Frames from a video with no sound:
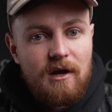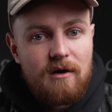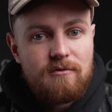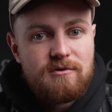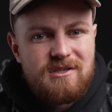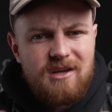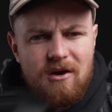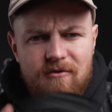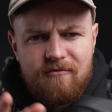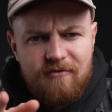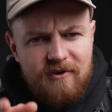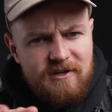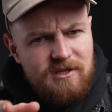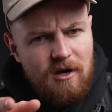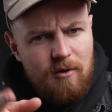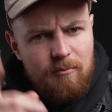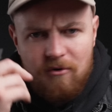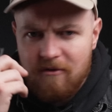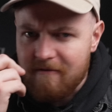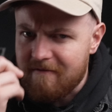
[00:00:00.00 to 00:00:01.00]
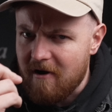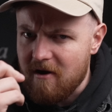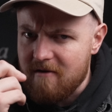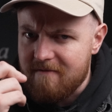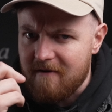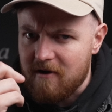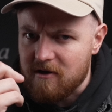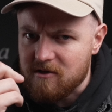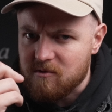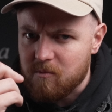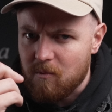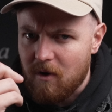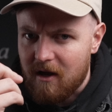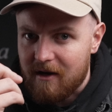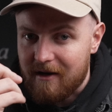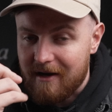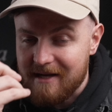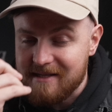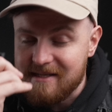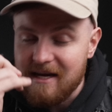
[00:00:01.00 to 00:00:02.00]
So for example, the very first
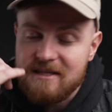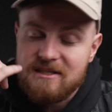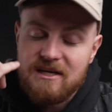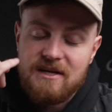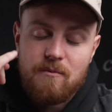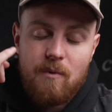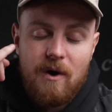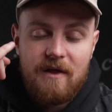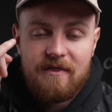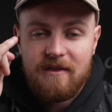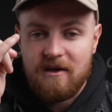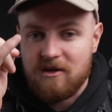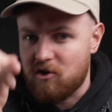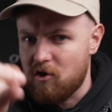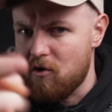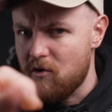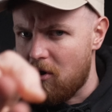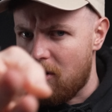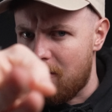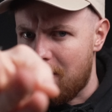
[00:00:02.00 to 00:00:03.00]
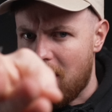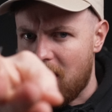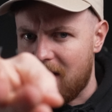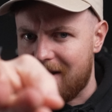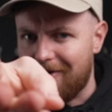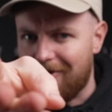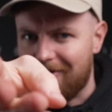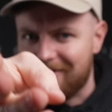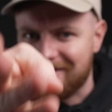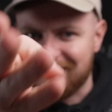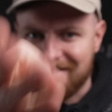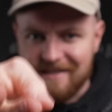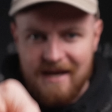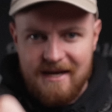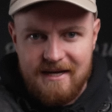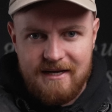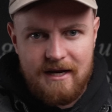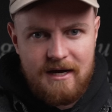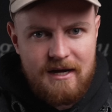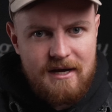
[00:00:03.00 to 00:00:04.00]
one is actually one that you lot might not have seen